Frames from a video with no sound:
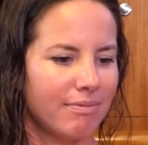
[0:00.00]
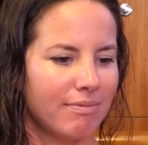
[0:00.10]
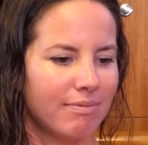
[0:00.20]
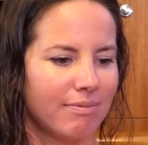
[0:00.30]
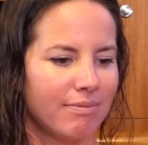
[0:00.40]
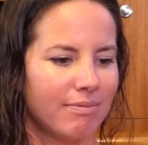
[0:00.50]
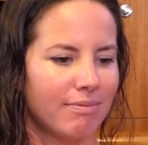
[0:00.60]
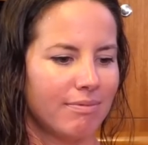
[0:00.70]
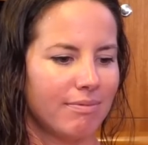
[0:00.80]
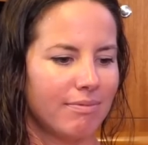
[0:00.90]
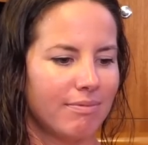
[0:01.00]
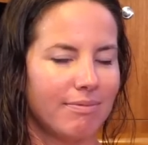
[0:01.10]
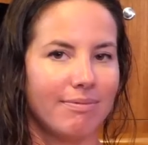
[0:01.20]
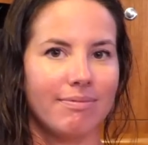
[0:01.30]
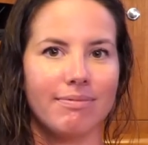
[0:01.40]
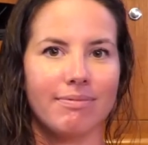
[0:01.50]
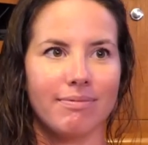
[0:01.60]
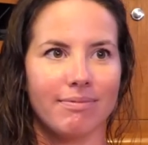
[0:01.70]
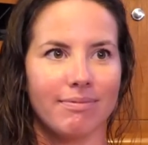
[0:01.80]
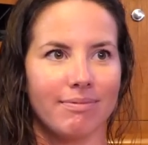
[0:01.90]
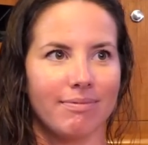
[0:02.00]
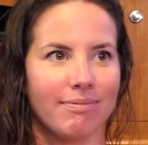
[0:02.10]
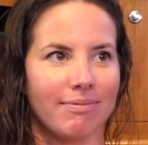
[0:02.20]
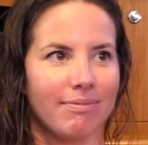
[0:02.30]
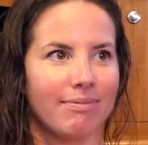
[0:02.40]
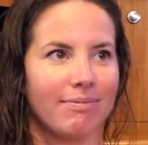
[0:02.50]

No words are spoken by the person on screen.